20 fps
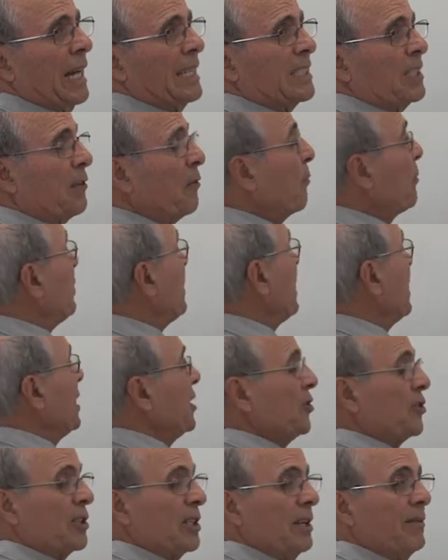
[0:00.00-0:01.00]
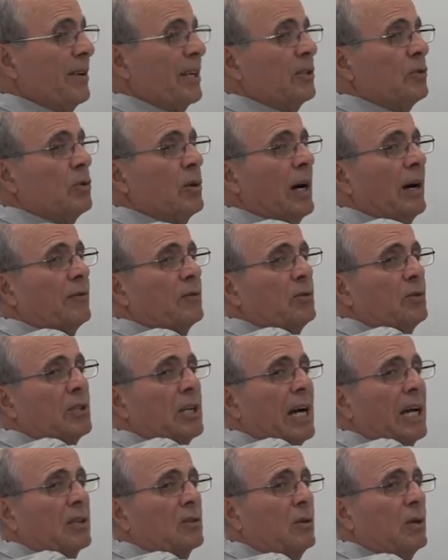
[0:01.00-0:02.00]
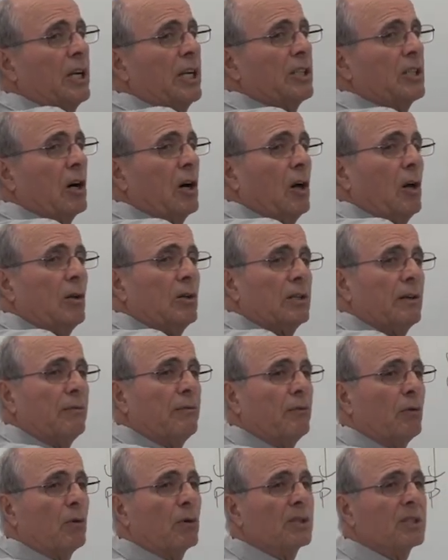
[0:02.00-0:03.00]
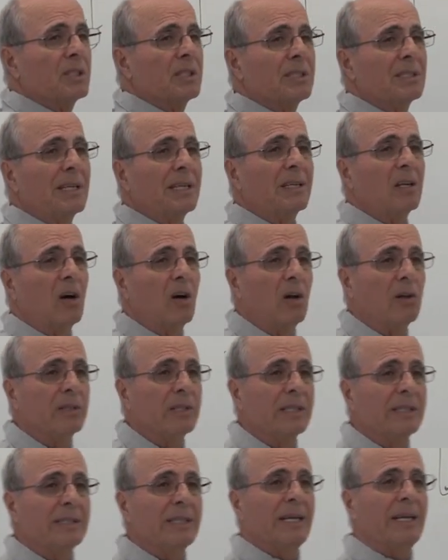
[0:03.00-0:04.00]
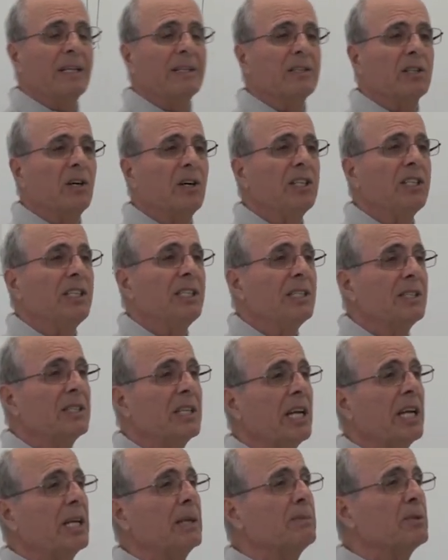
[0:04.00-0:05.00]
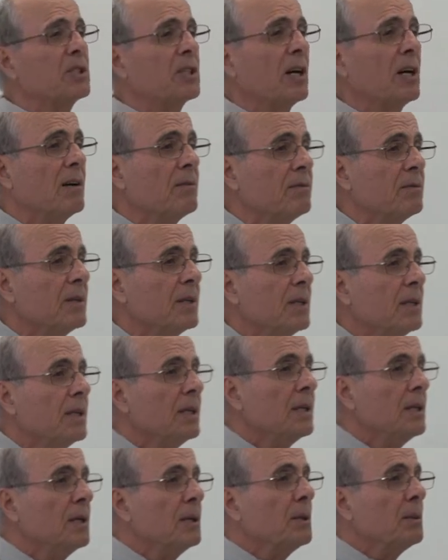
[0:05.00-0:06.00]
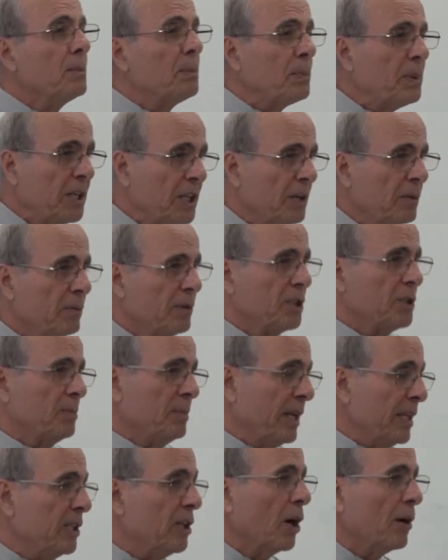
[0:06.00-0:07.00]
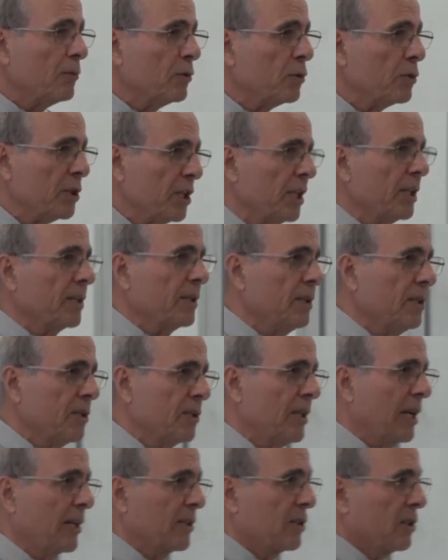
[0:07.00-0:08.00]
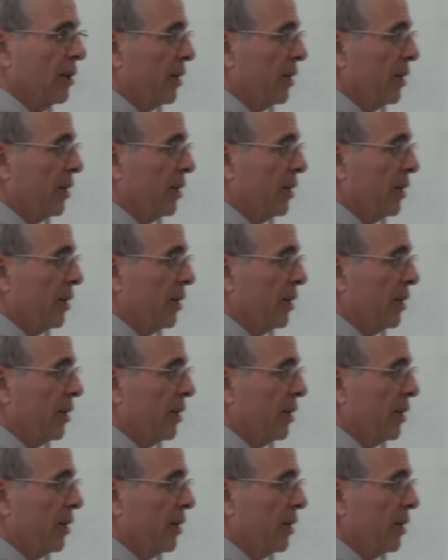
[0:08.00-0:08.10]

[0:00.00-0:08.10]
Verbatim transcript: as if P is given. You have to calculate all the forces and all the delta in terms of P, which many of you did. Is that